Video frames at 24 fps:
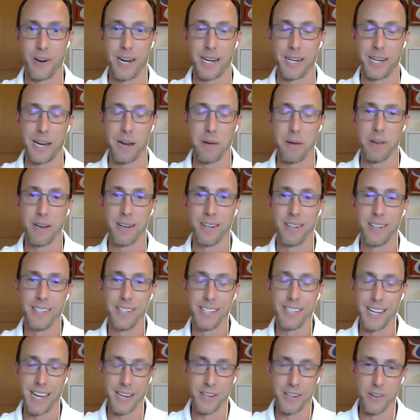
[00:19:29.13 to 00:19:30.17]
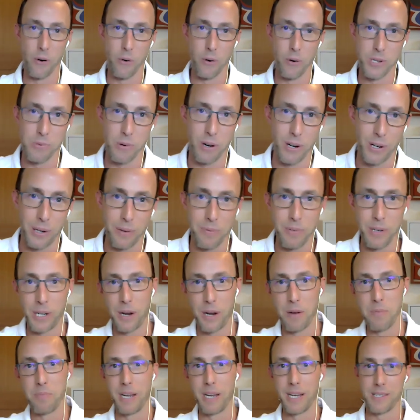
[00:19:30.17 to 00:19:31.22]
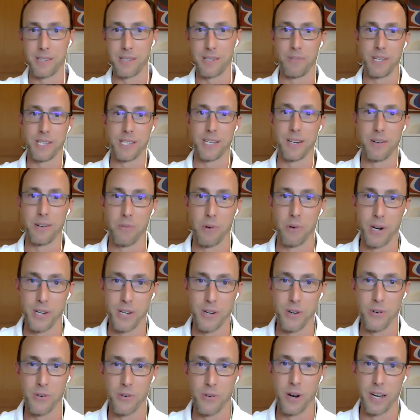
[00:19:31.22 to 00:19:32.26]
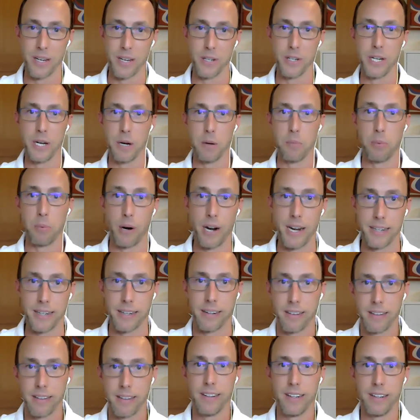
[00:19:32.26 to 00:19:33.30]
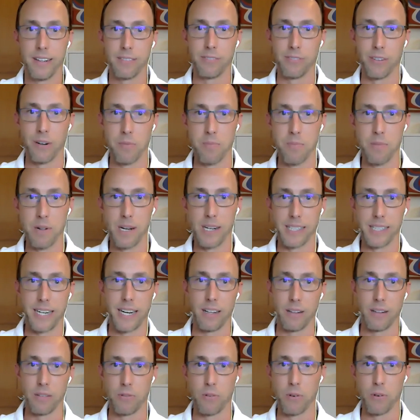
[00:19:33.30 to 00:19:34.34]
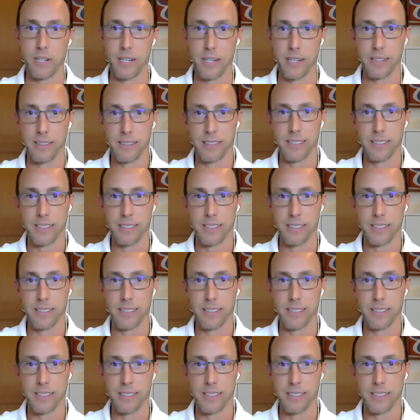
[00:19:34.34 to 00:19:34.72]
Grand Cayman. And you're always welcome to come pay us a visit when you need a break from California.